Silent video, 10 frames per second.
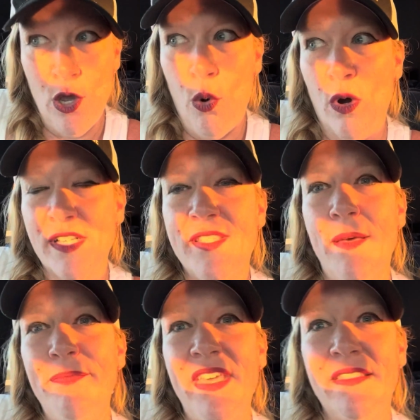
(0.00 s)
or
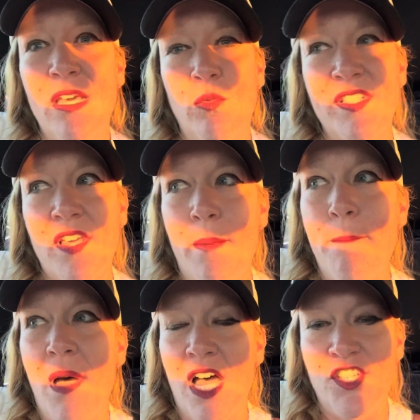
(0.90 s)
something that was a
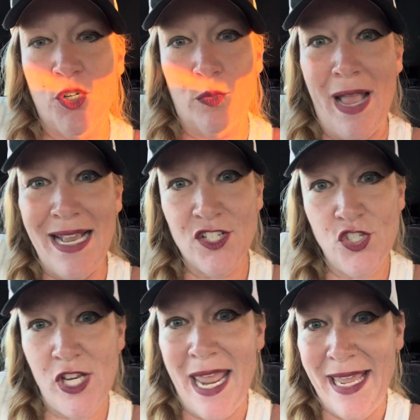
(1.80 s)
direct
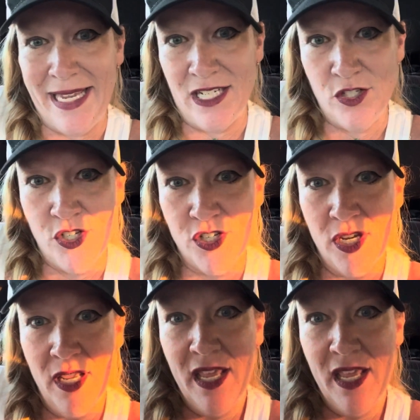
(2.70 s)
change